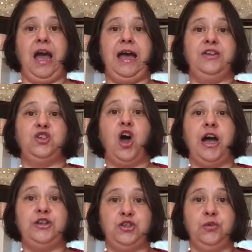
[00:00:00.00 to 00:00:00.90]
And
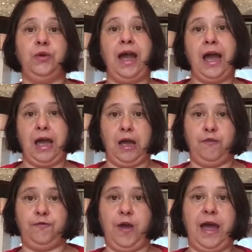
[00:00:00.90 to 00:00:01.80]
I do
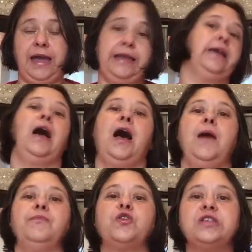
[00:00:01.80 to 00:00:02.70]
have a
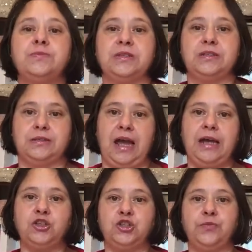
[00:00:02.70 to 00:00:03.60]
Christmas
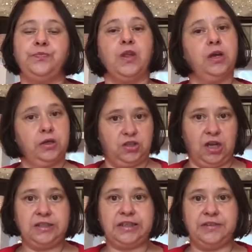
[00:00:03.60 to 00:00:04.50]
stash,
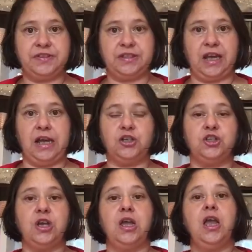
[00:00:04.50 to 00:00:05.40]
besides gift
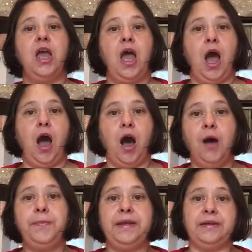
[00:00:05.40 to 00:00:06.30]
stash,
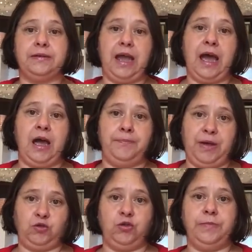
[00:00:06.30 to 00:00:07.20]
up in our
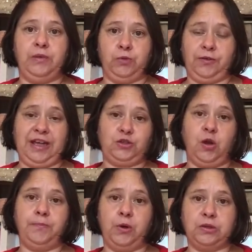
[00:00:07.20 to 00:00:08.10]
bedroom in one of our
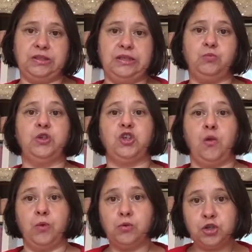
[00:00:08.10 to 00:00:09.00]
top boxes, which I
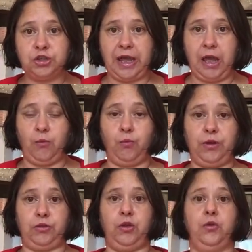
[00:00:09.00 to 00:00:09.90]
will share
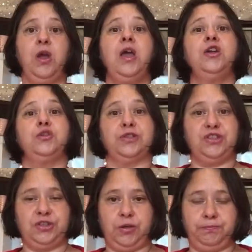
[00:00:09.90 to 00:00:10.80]
with you to a
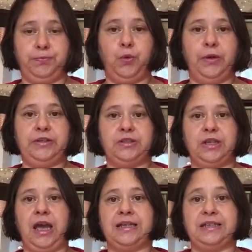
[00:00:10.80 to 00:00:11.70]
certain point
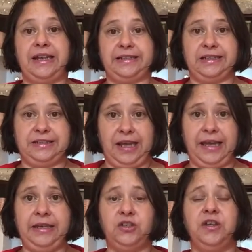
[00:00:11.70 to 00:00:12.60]
at a later
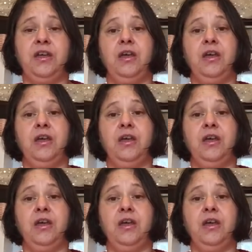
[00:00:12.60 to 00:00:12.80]
date.